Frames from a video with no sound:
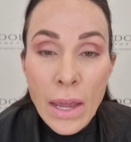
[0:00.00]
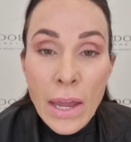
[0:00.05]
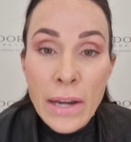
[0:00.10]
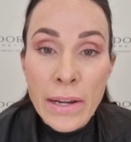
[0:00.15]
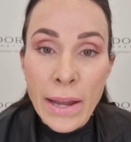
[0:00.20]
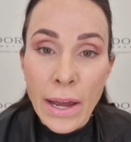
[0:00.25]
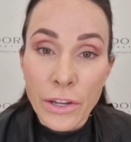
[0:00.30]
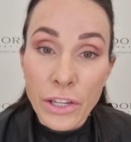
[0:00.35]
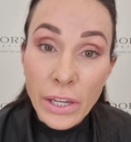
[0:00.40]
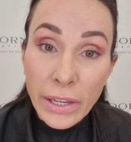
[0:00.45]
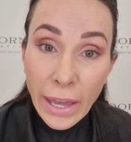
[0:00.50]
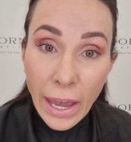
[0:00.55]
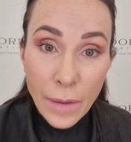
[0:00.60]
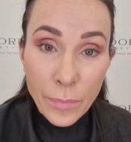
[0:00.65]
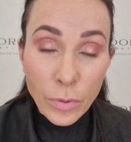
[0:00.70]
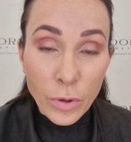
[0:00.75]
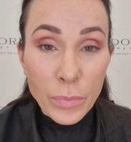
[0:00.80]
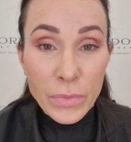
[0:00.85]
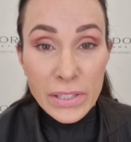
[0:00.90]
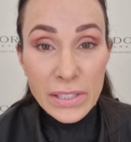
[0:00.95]
Now you
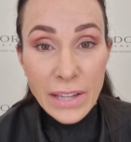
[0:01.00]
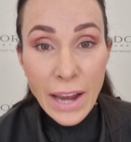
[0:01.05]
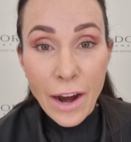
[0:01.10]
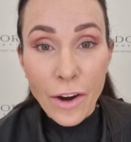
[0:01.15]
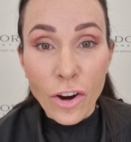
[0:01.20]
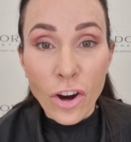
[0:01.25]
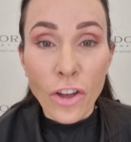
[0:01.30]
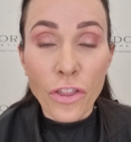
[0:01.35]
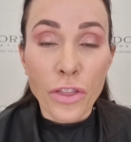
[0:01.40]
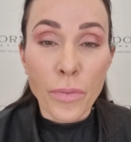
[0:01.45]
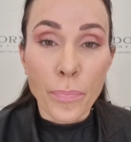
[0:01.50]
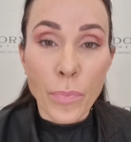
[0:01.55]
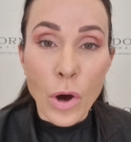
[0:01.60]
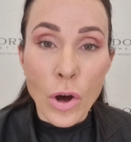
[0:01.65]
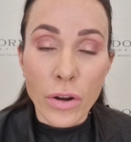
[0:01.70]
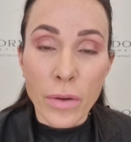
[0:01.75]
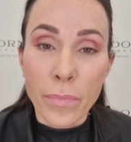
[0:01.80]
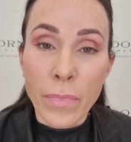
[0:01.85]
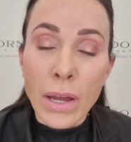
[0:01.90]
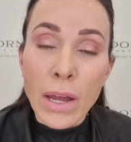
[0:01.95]
can put mascara at the
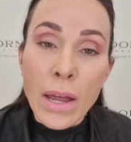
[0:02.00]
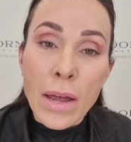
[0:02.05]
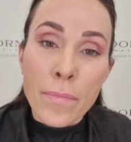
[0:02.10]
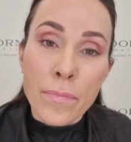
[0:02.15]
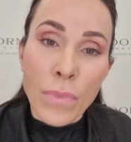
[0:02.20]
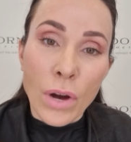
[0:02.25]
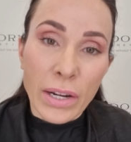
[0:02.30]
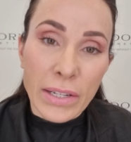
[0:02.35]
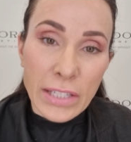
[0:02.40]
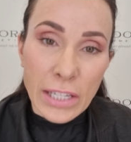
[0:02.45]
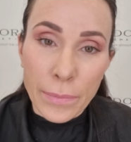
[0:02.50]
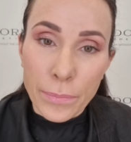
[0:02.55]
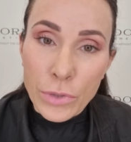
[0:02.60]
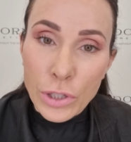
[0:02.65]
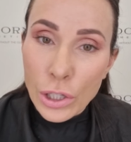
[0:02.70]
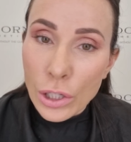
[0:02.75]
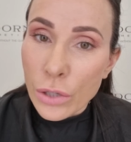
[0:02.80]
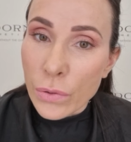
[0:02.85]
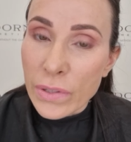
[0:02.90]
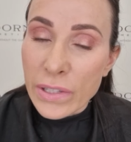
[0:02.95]
bottom. My tip
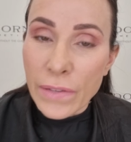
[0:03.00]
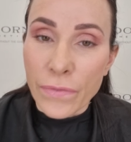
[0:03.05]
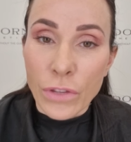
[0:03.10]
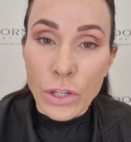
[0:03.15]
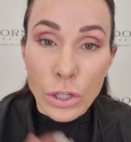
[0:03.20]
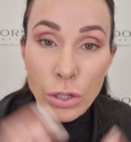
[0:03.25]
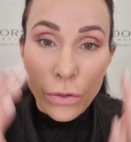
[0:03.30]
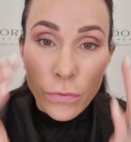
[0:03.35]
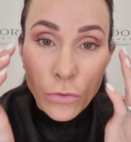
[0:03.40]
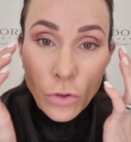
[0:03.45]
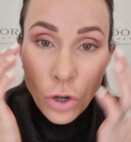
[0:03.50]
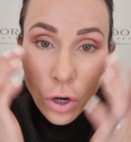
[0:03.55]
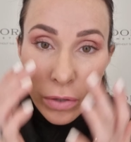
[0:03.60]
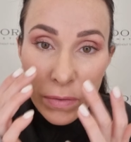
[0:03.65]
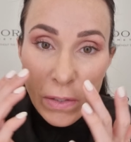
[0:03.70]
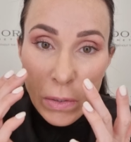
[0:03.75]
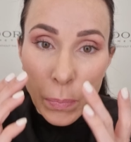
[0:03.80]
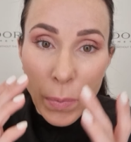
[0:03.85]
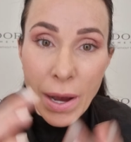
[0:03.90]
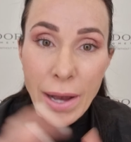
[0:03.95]
to you is if that you've
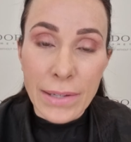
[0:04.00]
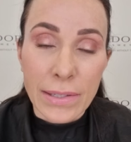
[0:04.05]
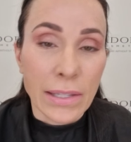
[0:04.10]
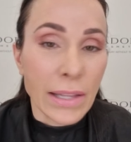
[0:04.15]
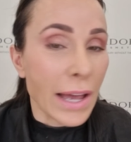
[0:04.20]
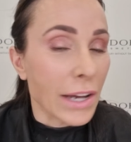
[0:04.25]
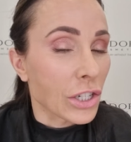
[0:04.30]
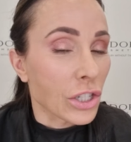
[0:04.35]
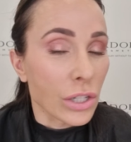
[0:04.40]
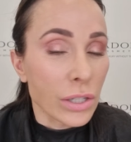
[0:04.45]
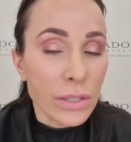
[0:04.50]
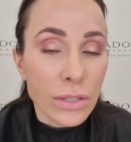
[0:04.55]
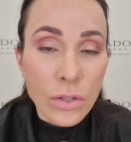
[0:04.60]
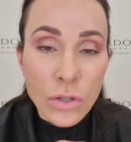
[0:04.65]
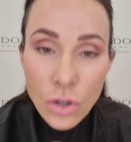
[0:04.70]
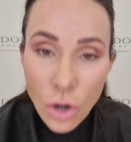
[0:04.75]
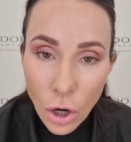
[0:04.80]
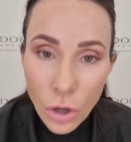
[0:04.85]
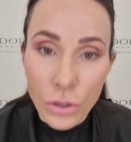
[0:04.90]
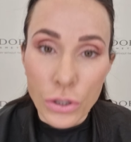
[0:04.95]
got sparse lashes,
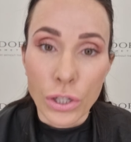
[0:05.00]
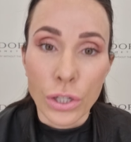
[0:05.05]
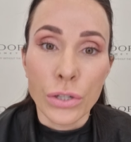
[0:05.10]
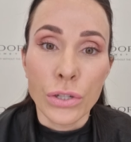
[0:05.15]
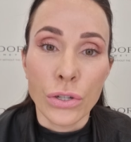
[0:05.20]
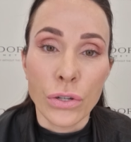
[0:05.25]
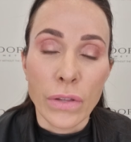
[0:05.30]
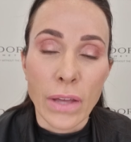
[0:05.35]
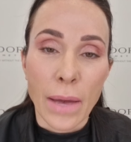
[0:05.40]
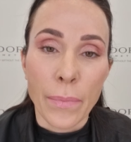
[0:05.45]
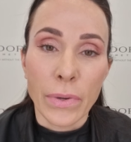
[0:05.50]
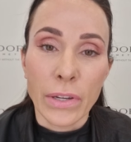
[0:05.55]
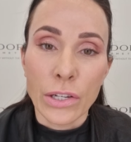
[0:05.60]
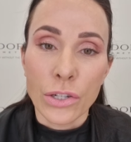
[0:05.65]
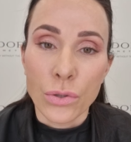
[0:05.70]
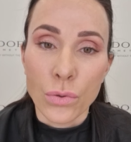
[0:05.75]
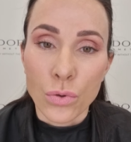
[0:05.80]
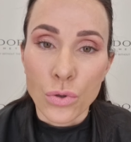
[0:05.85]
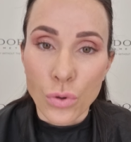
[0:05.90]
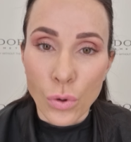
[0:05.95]
not to do that
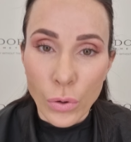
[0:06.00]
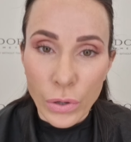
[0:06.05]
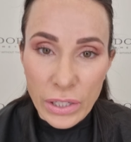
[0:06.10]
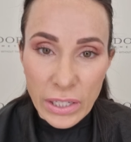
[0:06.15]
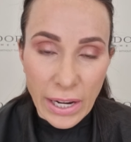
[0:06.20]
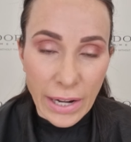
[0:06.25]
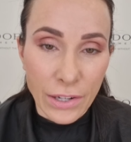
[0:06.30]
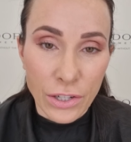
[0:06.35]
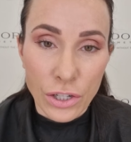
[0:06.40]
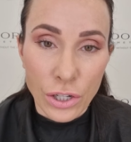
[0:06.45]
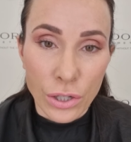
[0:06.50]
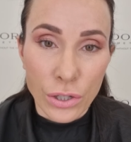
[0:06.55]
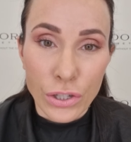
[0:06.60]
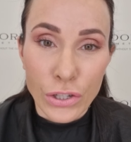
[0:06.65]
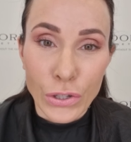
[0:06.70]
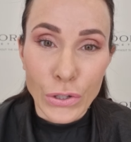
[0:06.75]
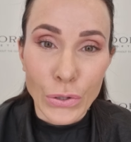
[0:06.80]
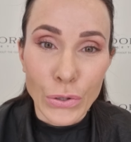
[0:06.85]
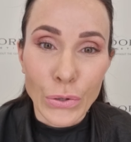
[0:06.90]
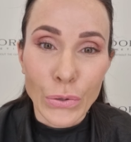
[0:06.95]
because you'll draw attention
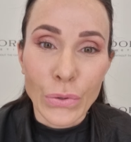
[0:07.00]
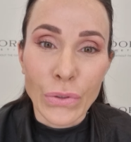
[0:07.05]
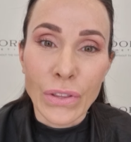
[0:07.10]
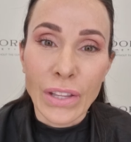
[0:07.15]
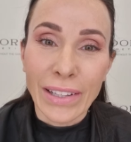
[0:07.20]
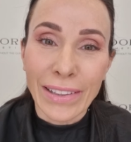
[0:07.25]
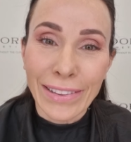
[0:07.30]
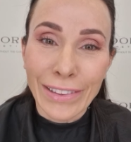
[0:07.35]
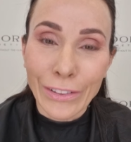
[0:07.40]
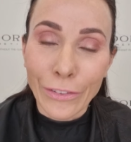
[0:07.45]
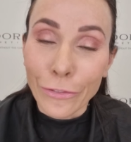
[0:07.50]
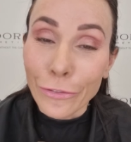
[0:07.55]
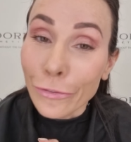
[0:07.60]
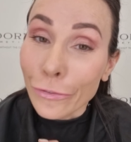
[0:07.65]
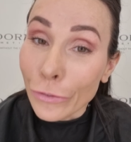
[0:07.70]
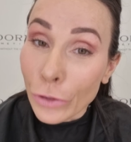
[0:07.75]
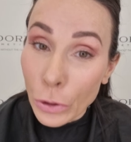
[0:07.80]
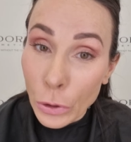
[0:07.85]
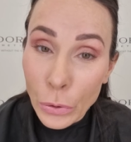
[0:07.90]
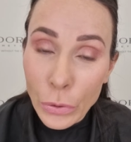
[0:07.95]
to the
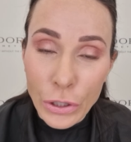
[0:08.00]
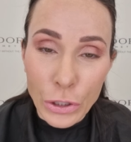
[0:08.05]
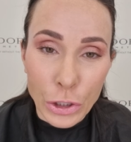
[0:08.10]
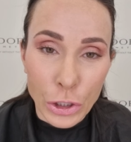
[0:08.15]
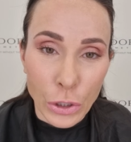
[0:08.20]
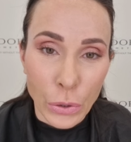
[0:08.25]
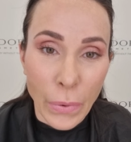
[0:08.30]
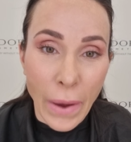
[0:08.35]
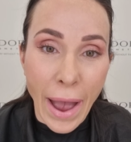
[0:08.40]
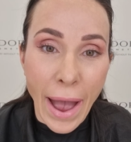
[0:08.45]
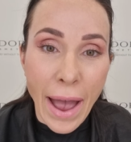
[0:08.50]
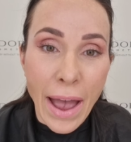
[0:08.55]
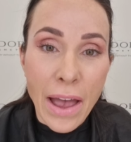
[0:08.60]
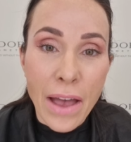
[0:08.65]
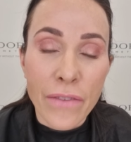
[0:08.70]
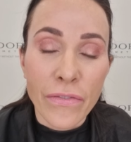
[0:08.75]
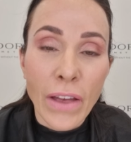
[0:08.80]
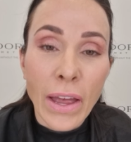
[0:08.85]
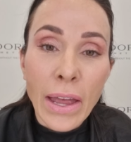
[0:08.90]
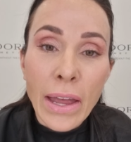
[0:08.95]
few that you
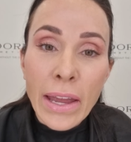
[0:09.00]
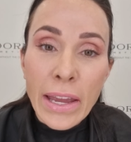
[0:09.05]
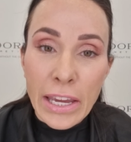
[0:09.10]
have.